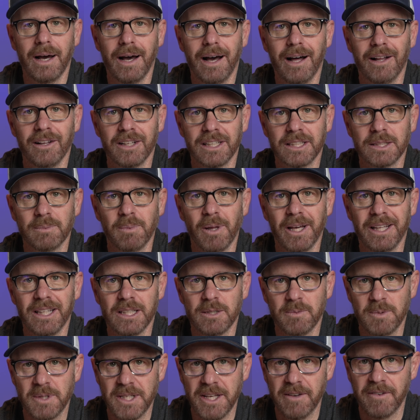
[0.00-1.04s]
I'll explain the
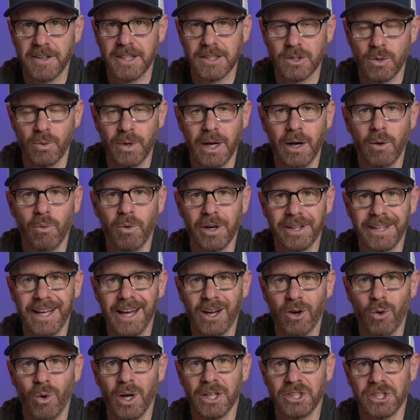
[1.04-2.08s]
specifics around what that
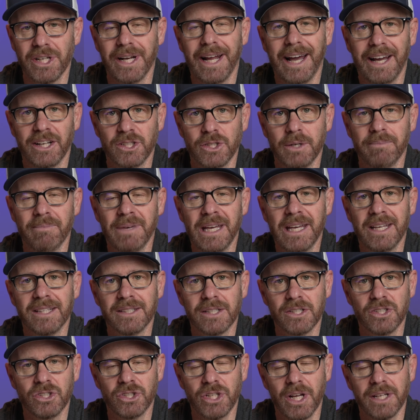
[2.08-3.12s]
question actually means
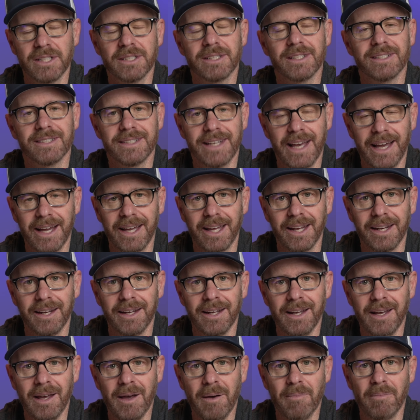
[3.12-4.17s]
in just a second.
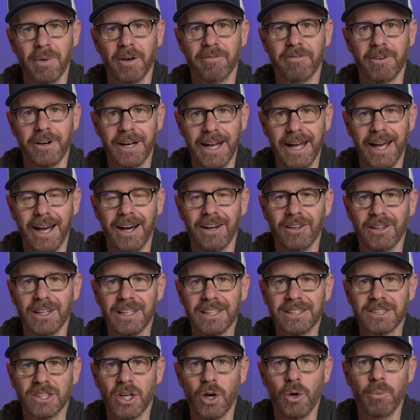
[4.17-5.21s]
But for now,
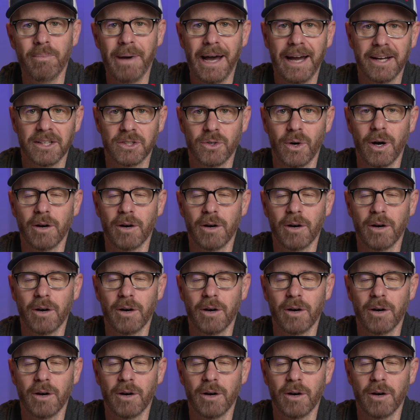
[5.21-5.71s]
let's go back to our